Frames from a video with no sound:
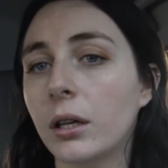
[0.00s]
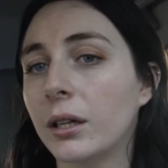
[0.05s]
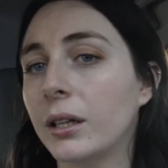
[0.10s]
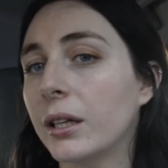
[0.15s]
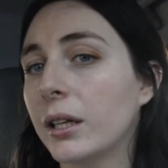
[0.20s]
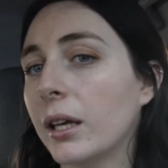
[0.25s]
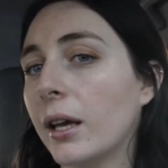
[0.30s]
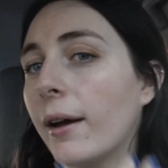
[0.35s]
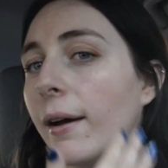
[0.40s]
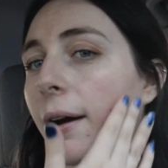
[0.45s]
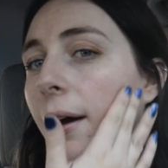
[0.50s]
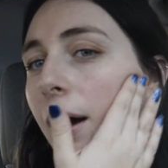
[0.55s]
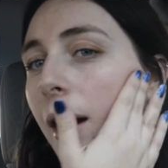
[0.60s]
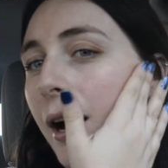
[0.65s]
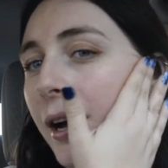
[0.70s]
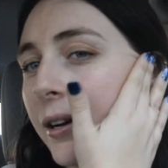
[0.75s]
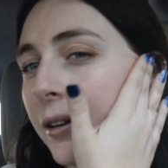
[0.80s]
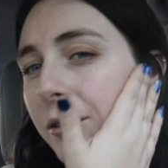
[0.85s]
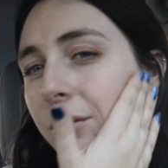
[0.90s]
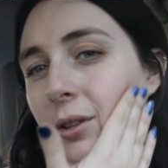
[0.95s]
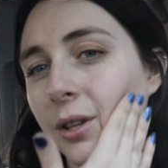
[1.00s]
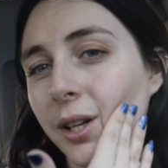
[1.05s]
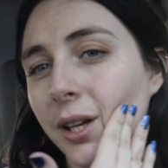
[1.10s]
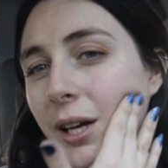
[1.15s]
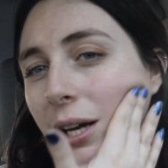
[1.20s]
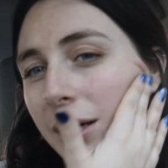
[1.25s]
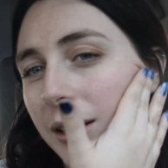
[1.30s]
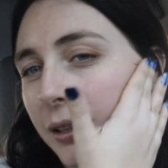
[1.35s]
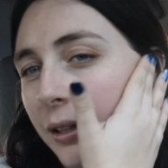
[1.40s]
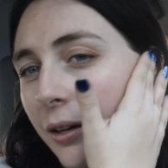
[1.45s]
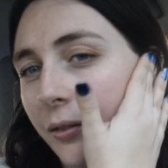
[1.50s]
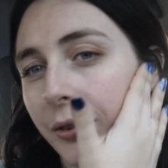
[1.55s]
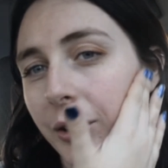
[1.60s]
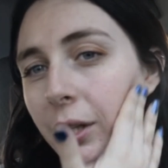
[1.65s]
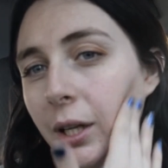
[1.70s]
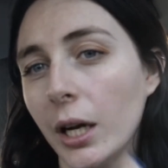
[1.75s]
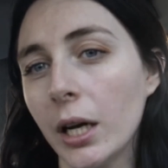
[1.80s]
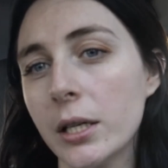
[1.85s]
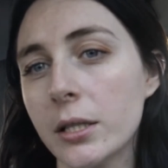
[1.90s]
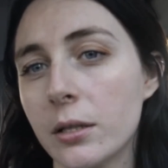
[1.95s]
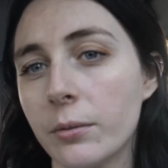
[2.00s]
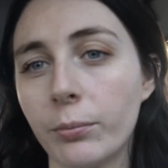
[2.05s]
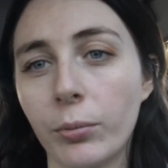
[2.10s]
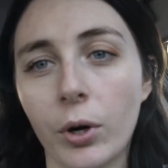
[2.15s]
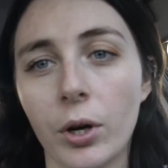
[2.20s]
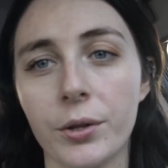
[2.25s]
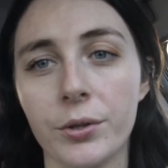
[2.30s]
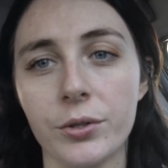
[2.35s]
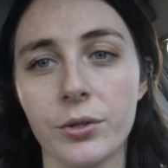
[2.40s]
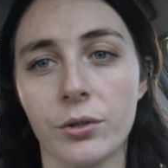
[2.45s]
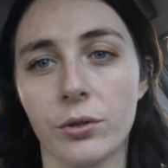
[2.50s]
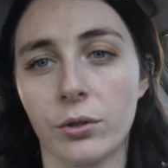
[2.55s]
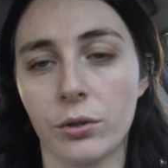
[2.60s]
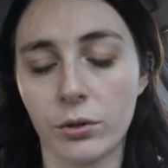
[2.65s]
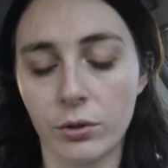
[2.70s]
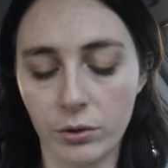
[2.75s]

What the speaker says: Yeah, I don't think I love it as a bronzer.